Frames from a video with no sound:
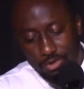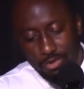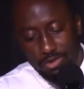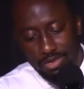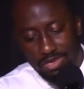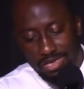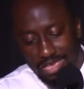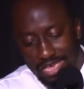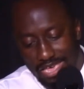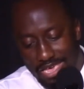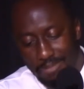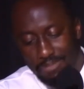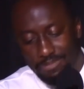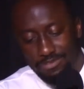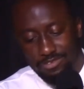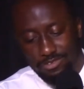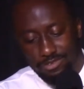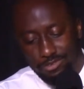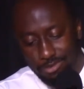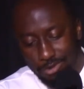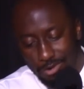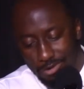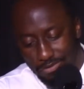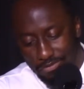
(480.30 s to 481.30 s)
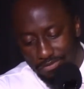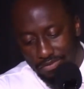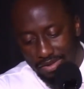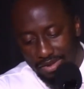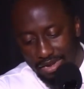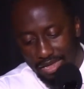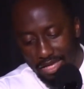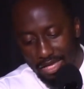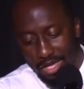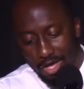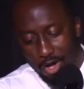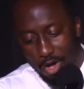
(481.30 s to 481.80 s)
keep serving
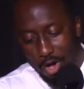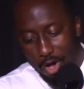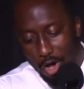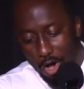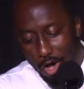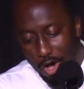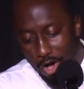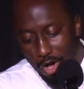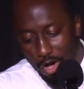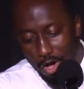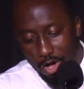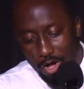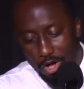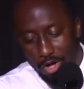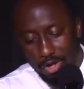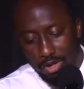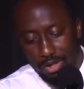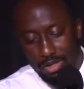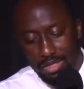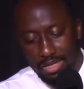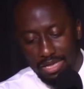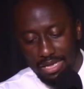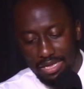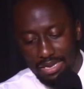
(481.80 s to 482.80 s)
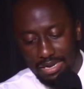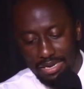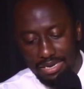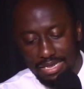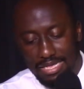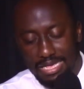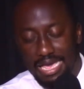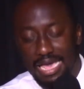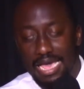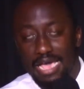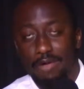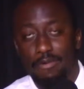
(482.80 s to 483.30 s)
all in
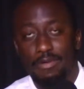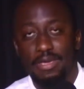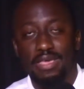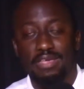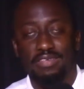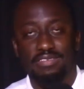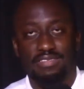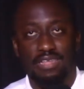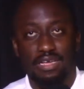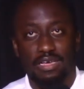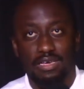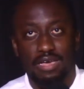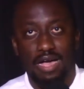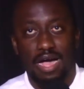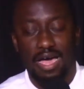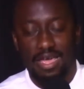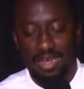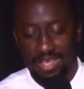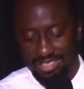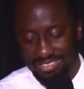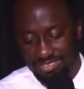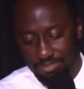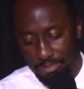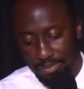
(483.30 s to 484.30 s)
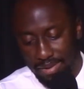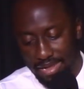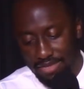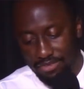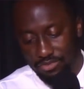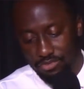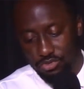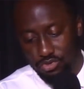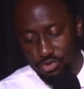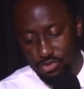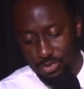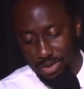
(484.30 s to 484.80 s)
the areas that God has
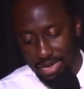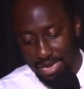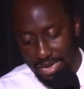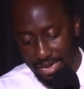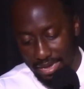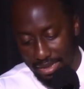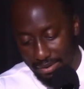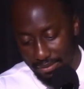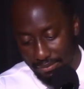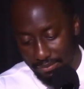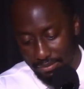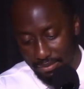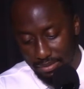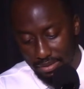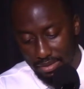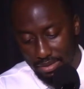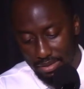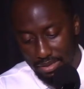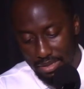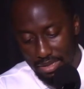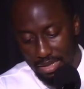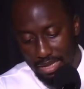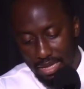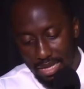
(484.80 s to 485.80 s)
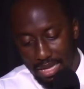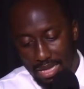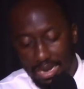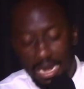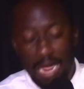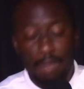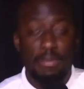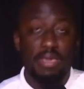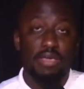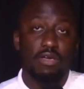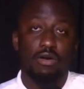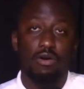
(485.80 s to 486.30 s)
placed you in. And
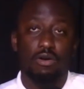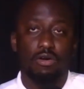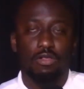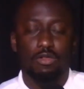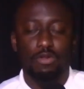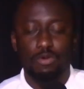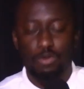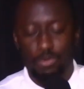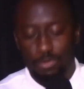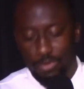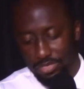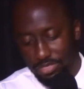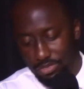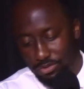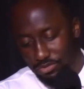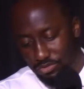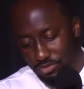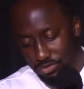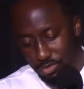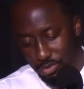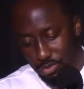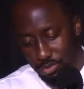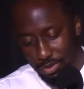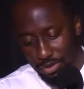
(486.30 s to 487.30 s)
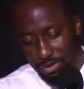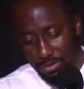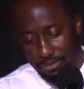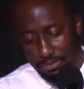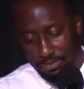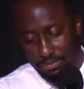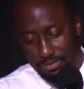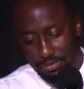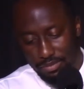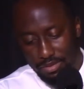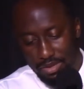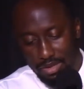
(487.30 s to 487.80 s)
let me conclude with a story.
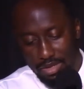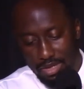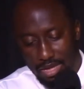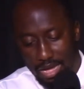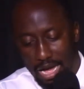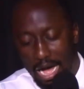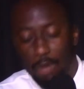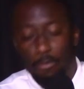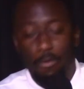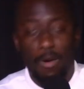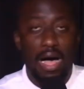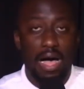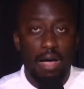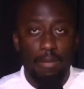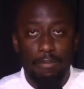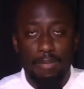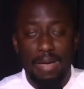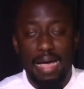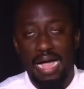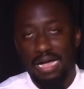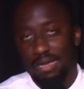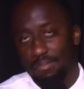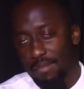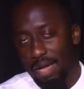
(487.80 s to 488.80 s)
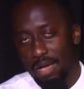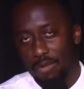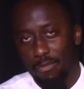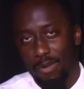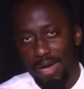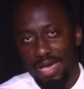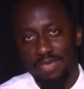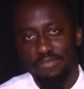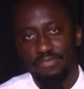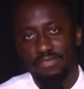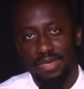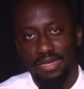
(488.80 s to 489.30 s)
A while back, my
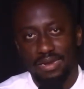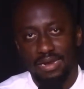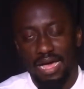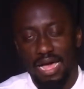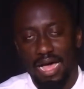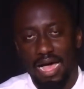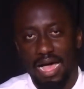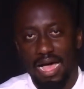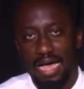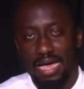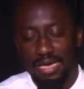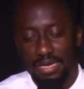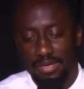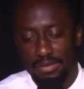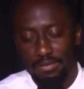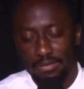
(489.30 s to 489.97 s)
wife and I